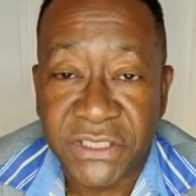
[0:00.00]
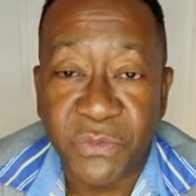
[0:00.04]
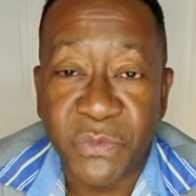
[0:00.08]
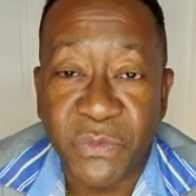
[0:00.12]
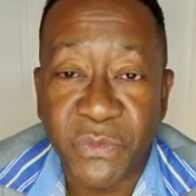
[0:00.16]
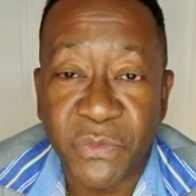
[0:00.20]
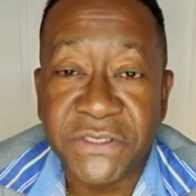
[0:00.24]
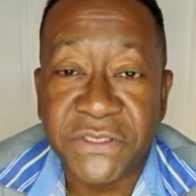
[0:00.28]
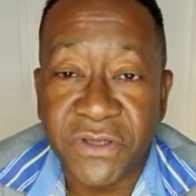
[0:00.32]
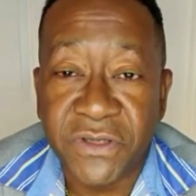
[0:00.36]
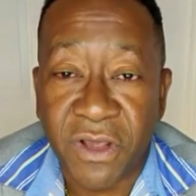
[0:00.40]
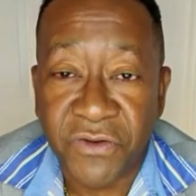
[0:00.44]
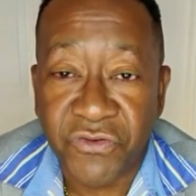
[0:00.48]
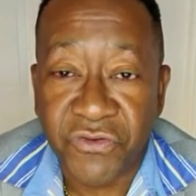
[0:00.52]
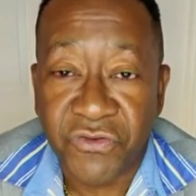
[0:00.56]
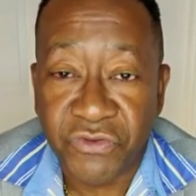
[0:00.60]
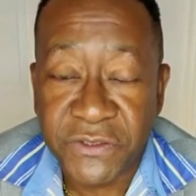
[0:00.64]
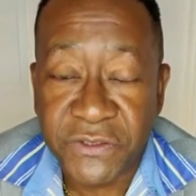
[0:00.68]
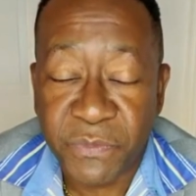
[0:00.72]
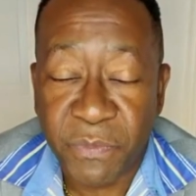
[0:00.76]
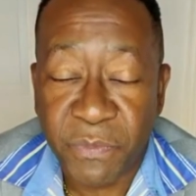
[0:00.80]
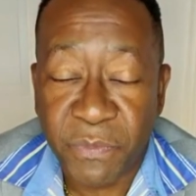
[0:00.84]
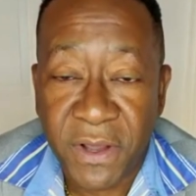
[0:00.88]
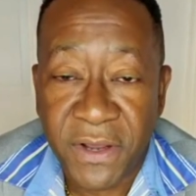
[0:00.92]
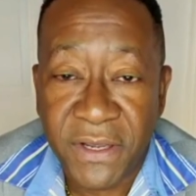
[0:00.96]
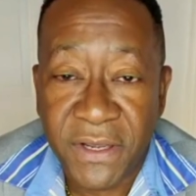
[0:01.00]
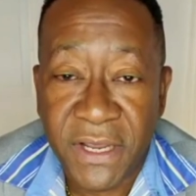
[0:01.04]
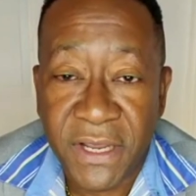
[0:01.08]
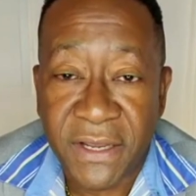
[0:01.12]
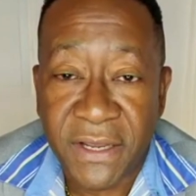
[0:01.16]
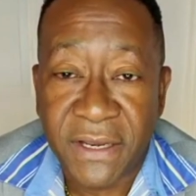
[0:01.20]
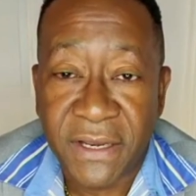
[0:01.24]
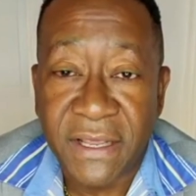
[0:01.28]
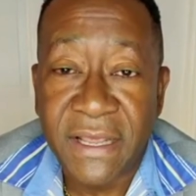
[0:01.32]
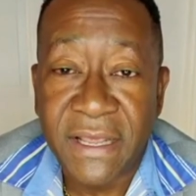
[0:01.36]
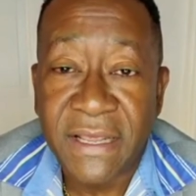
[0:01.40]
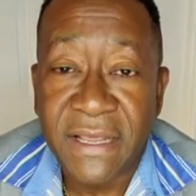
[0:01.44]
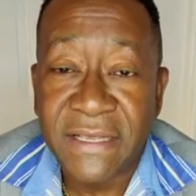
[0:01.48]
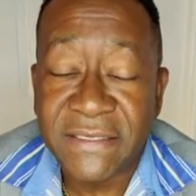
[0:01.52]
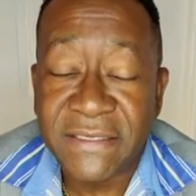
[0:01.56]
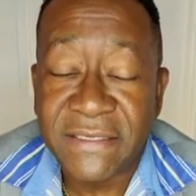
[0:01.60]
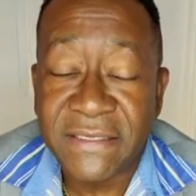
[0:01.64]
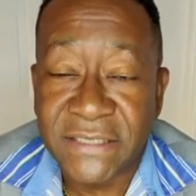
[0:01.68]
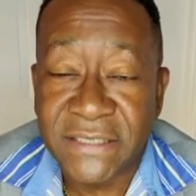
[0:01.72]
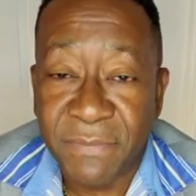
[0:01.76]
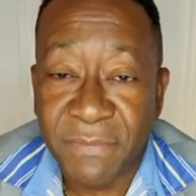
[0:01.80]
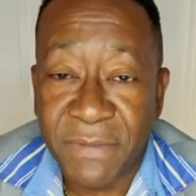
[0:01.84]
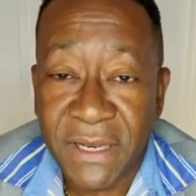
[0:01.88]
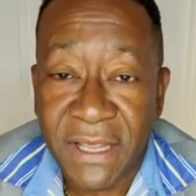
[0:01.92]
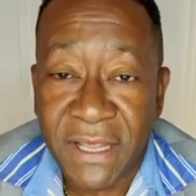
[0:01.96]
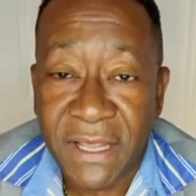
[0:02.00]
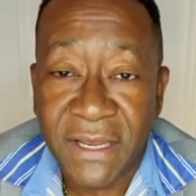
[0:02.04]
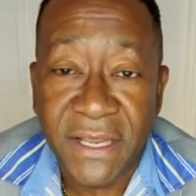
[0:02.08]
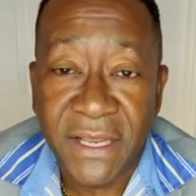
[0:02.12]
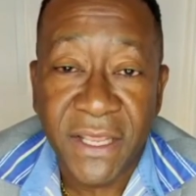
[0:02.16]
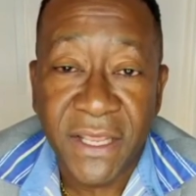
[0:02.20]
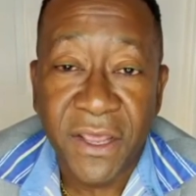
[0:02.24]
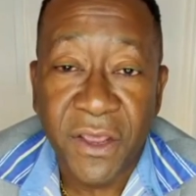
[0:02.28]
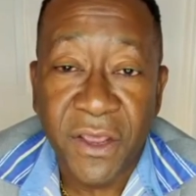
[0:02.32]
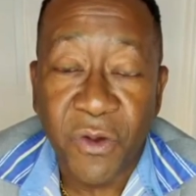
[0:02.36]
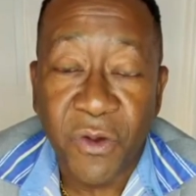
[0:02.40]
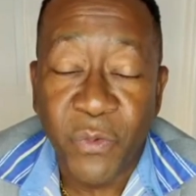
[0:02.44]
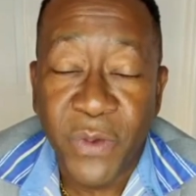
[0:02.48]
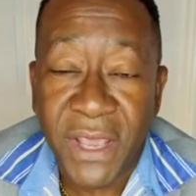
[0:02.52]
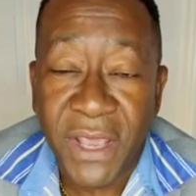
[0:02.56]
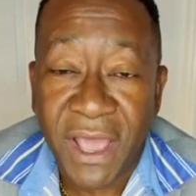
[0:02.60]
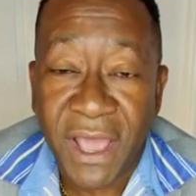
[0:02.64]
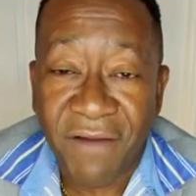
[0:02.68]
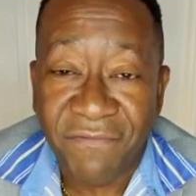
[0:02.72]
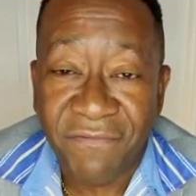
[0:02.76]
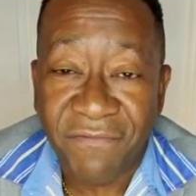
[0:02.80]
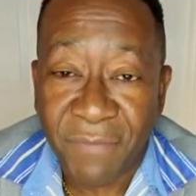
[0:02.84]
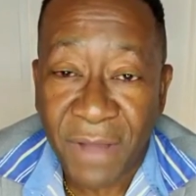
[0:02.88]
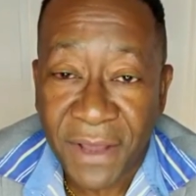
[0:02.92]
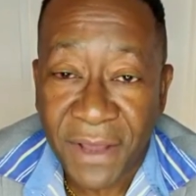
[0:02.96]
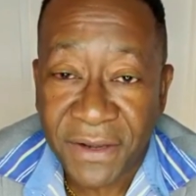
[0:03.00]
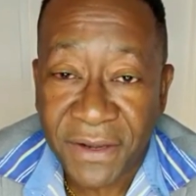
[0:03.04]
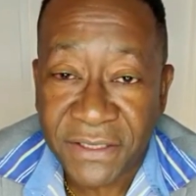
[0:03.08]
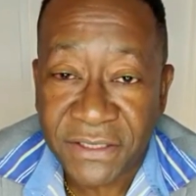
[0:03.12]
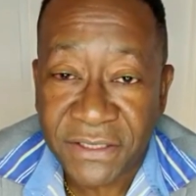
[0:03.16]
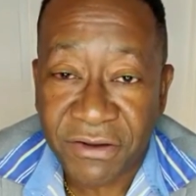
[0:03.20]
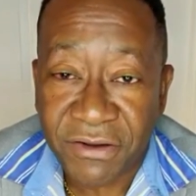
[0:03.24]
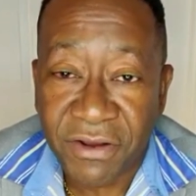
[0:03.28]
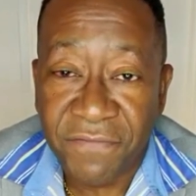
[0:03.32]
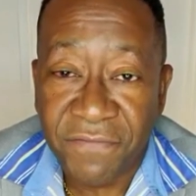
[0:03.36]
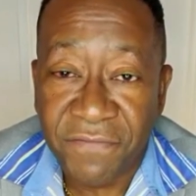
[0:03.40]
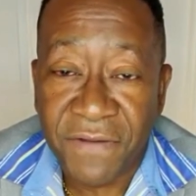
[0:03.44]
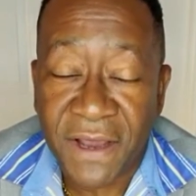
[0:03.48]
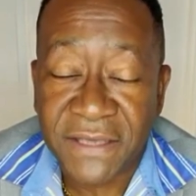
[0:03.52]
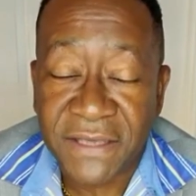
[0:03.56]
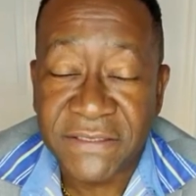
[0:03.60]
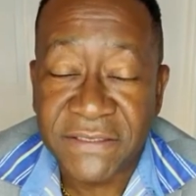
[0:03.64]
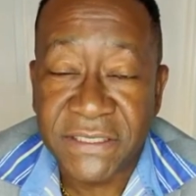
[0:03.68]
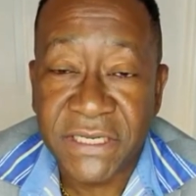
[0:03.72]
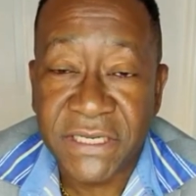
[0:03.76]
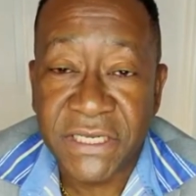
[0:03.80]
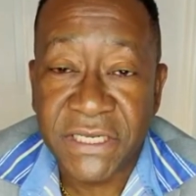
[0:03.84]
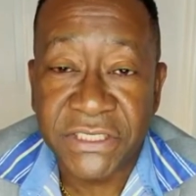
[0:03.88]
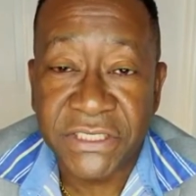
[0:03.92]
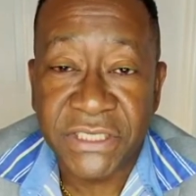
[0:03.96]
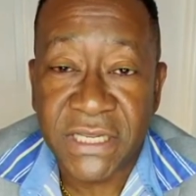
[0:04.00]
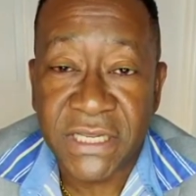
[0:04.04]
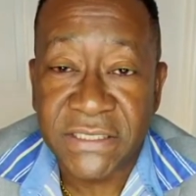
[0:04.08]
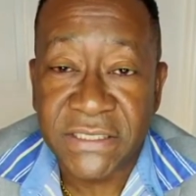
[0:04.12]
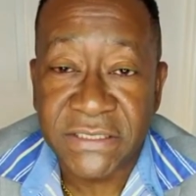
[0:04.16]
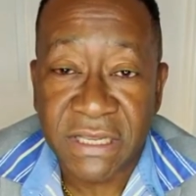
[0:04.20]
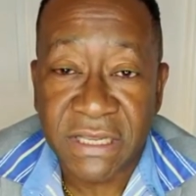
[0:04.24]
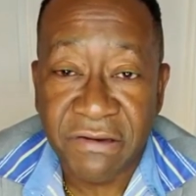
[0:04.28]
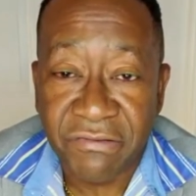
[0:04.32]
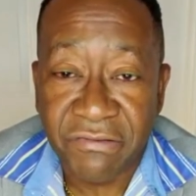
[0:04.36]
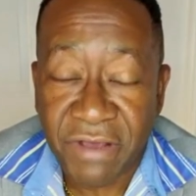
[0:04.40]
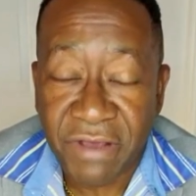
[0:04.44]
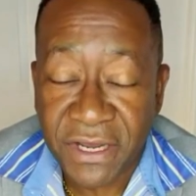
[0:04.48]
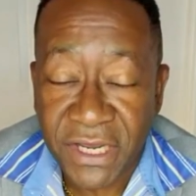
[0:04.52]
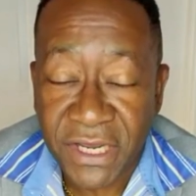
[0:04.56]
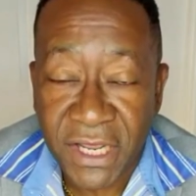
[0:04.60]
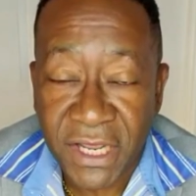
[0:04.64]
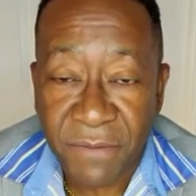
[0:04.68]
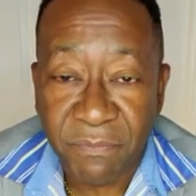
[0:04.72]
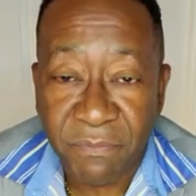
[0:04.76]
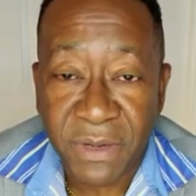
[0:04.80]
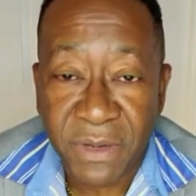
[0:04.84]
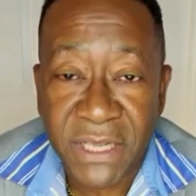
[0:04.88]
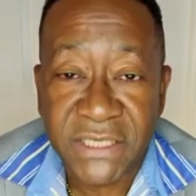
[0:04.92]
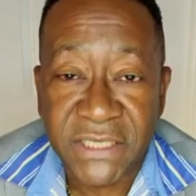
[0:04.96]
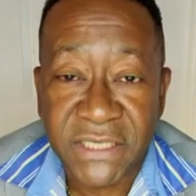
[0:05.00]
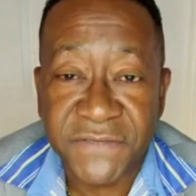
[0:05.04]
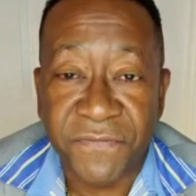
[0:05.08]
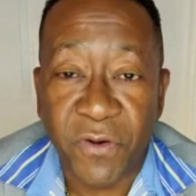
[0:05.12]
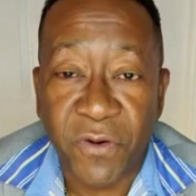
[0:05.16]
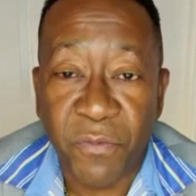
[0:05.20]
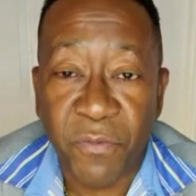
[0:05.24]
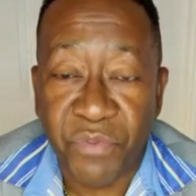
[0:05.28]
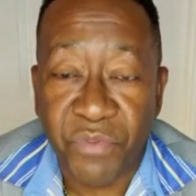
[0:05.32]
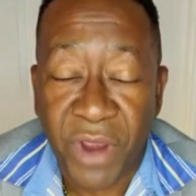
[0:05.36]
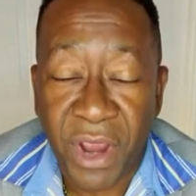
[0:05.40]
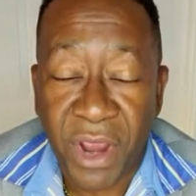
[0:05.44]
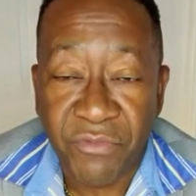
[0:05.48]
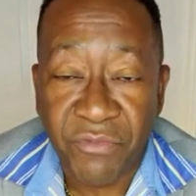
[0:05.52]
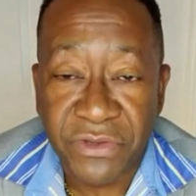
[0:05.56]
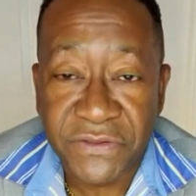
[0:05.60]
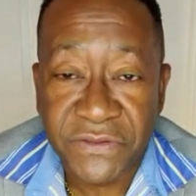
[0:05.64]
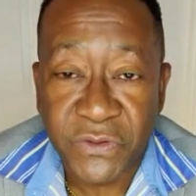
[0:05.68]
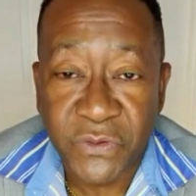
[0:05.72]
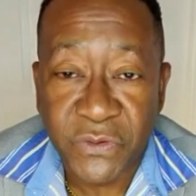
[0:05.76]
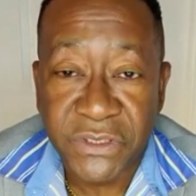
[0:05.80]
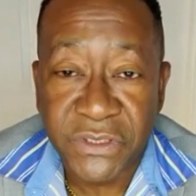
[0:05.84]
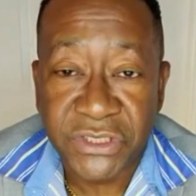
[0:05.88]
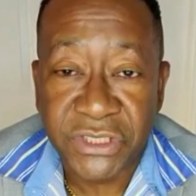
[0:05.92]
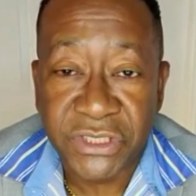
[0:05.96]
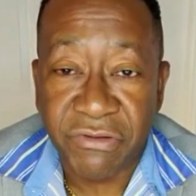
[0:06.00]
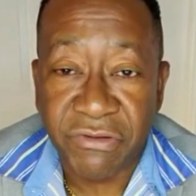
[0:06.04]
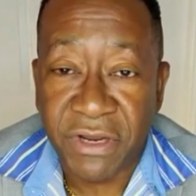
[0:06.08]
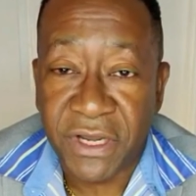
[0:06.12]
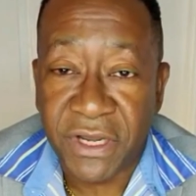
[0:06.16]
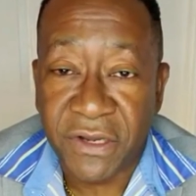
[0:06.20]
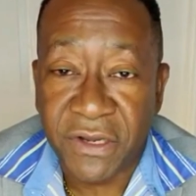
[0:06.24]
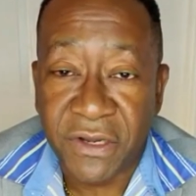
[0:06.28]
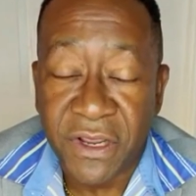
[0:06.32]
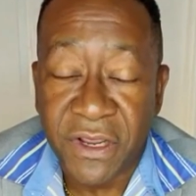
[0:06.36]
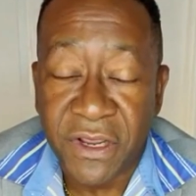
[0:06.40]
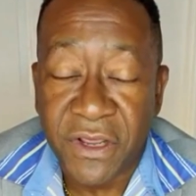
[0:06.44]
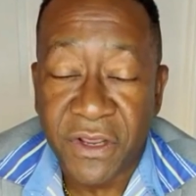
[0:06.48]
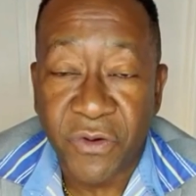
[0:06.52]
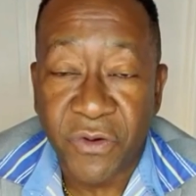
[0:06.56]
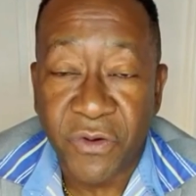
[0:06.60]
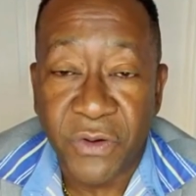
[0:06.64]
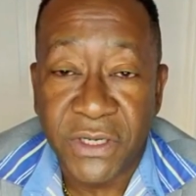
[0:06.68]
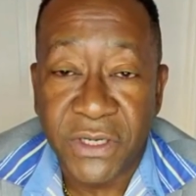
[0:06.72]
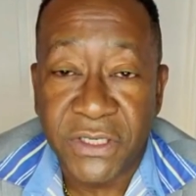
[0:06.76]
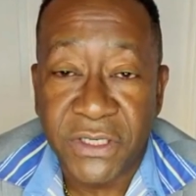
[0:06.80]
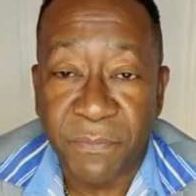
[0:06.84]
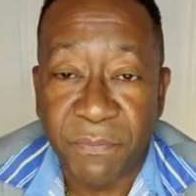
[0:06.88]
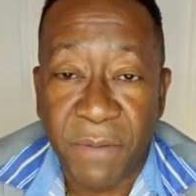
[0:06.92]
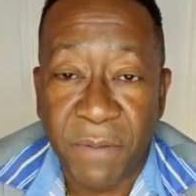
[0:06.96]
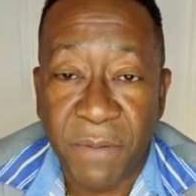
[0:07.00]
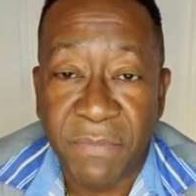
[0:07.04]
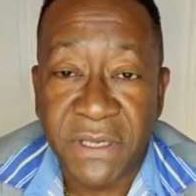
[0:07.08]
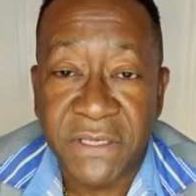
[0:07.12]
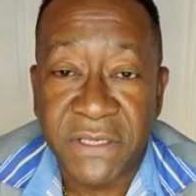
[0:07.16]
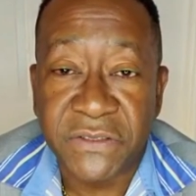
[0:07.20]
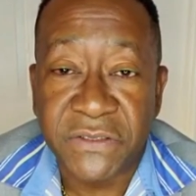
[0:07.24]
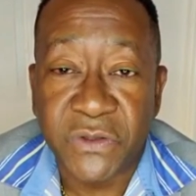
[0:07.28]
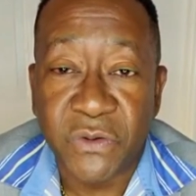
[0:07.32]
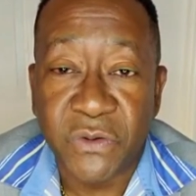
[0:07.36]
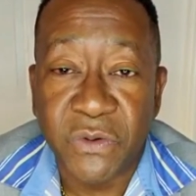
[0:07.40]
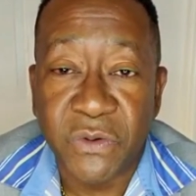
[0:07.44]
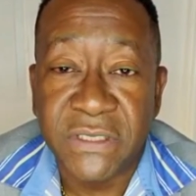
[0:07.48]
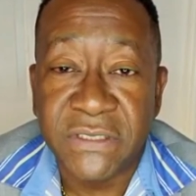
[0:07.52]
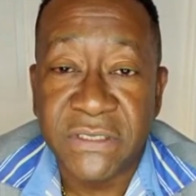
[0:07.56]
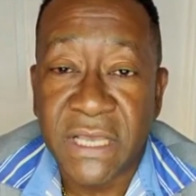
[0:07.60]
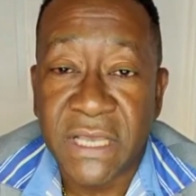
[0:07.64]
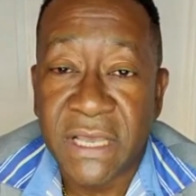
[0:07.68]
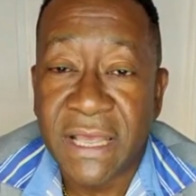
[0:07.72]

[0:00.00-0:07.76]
was not responding. Similarly, we have mandatory vaccinations already in place for primary school children going to public schools,